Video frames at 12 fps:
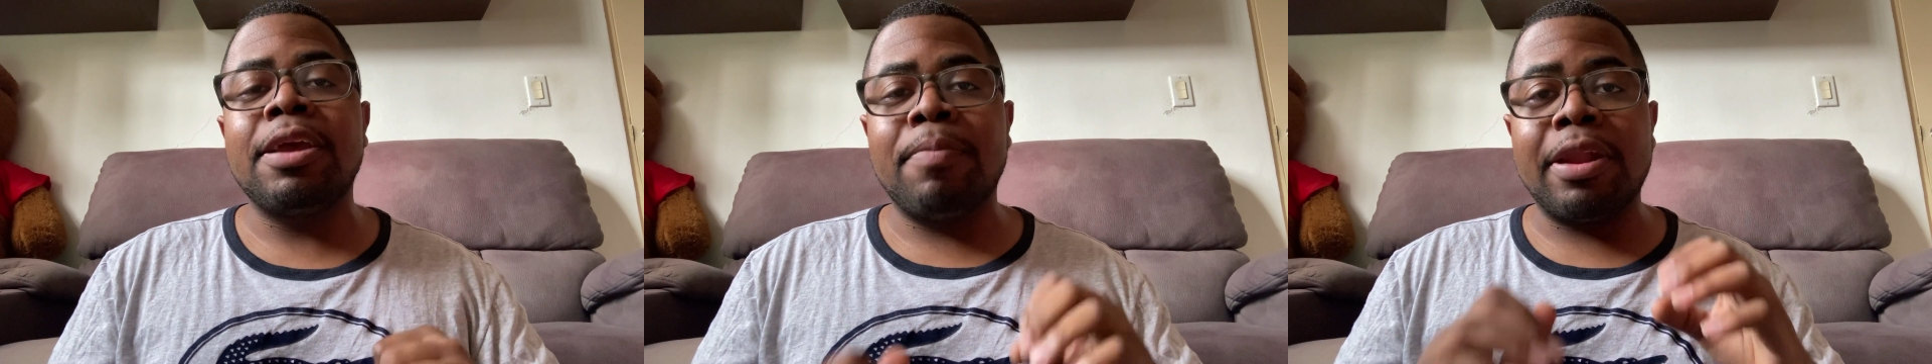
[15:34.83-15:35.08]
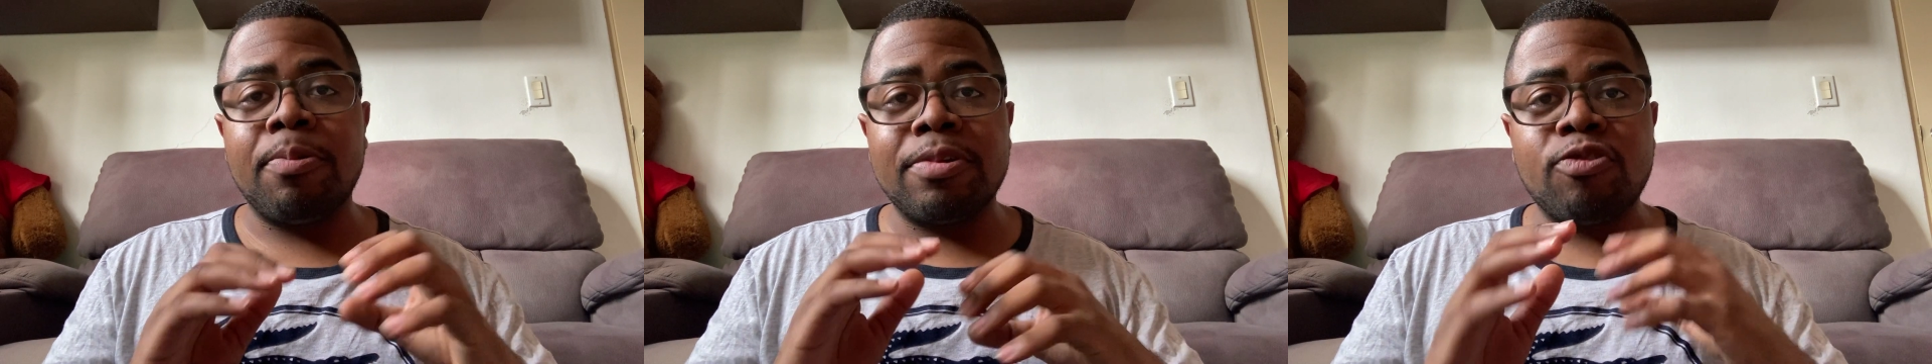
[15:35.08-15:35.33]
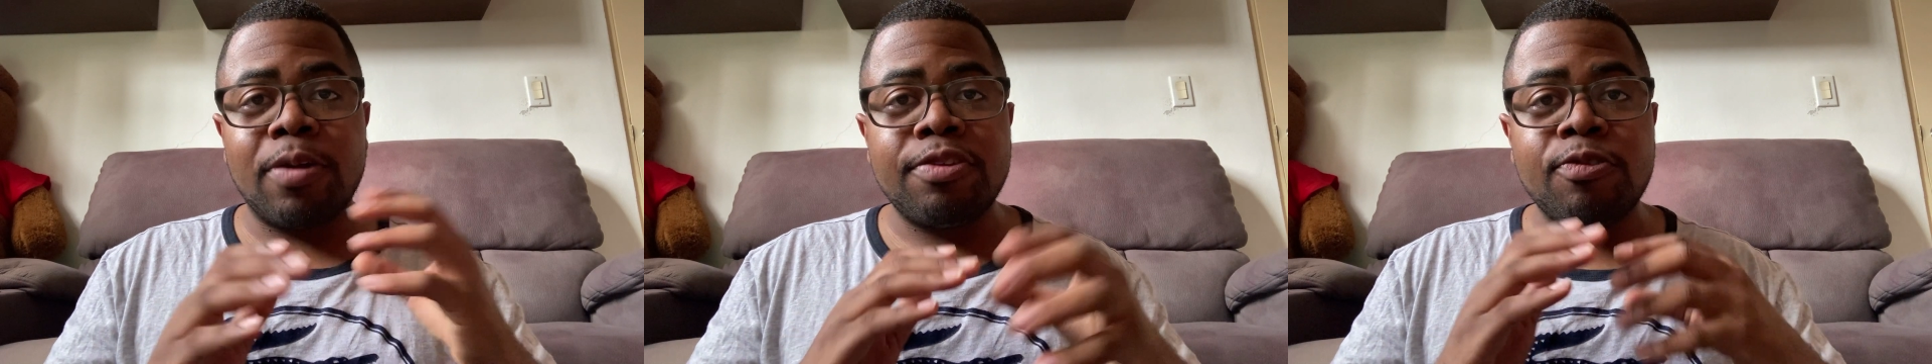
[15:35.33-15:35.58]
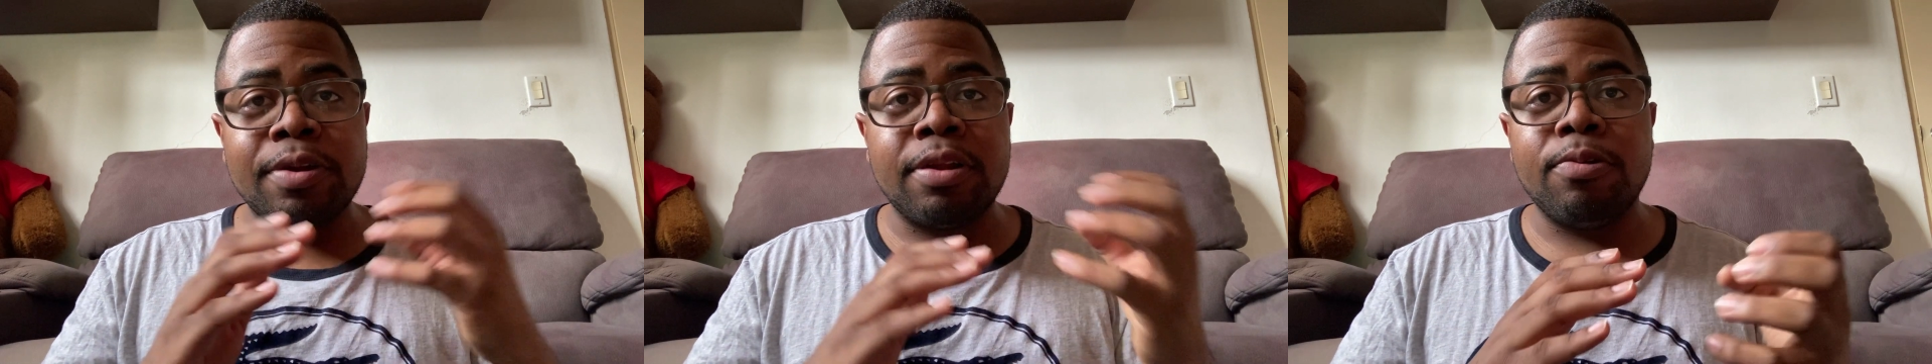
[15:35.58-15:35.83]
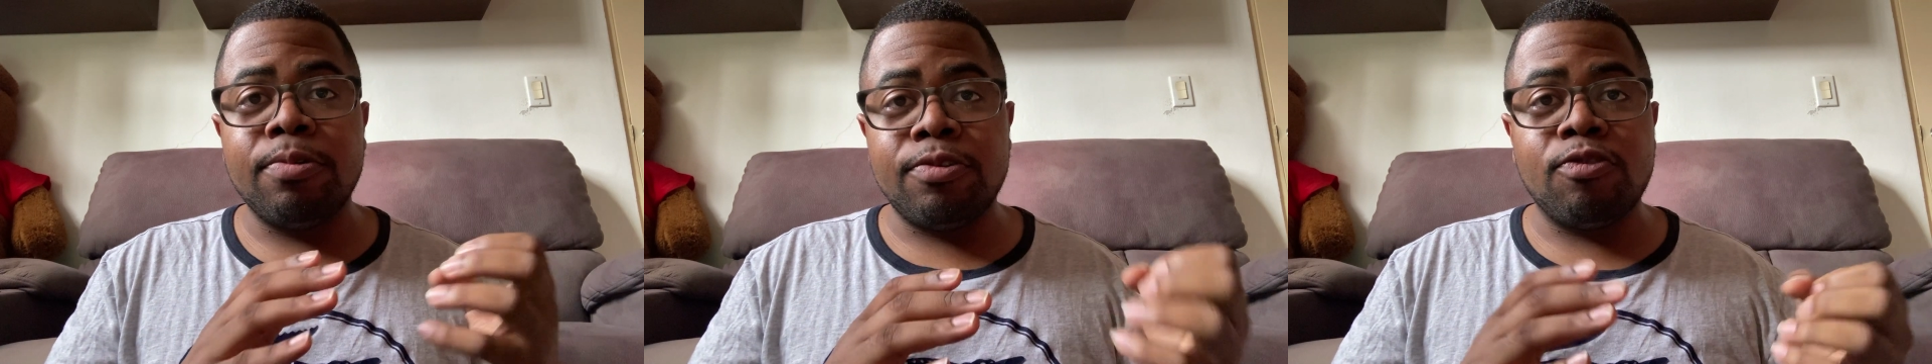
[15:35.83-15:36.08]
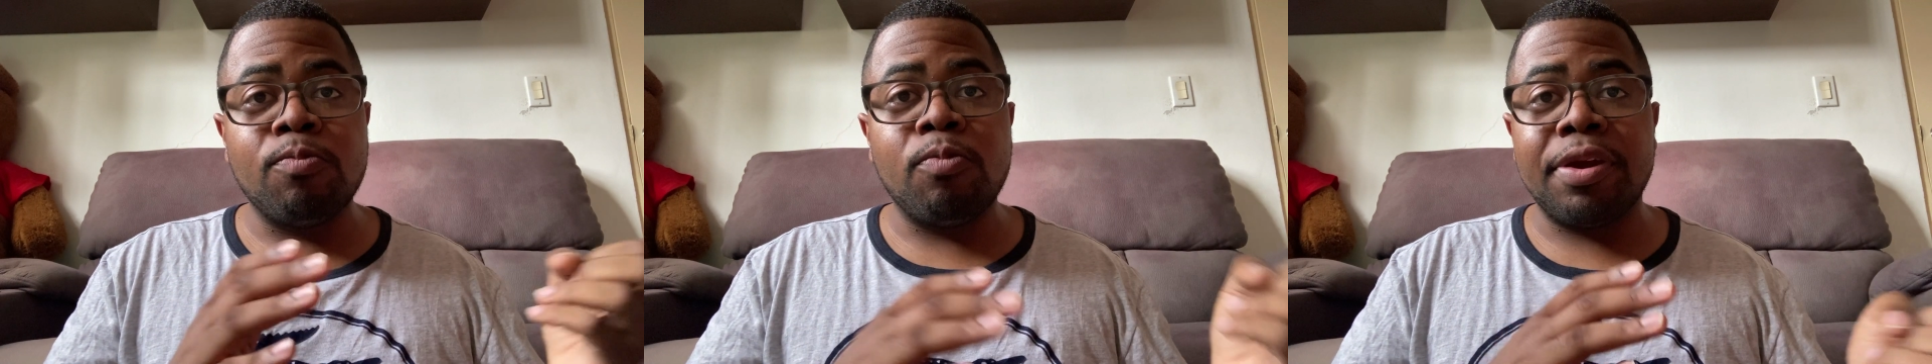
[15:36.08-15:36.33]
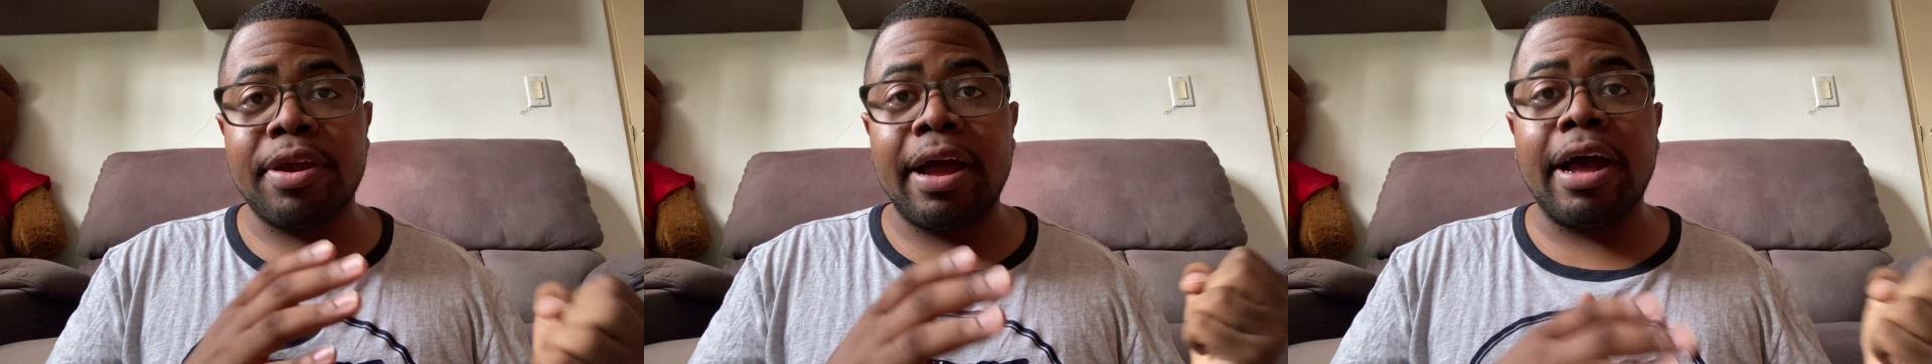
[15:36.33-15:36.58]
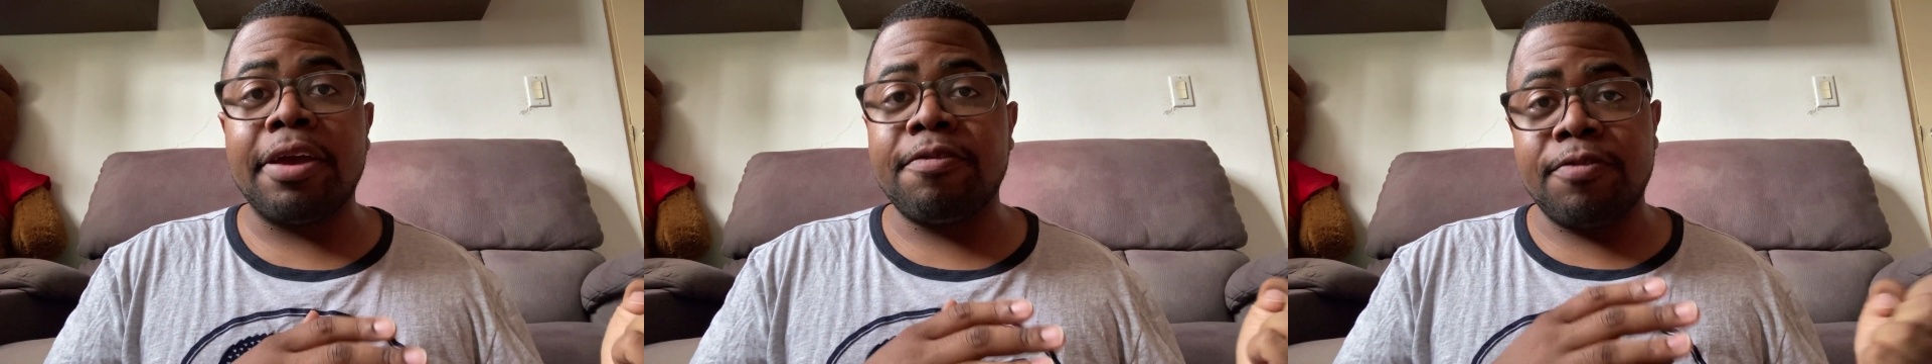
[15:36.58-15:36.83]
but I will try to allude to where
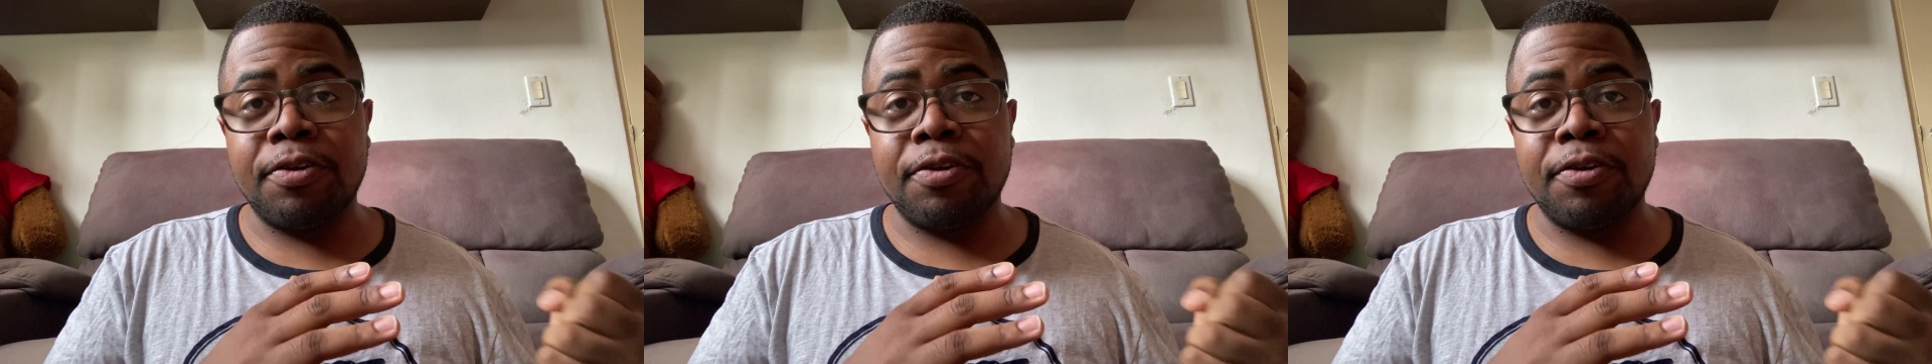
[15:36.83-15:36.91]
I've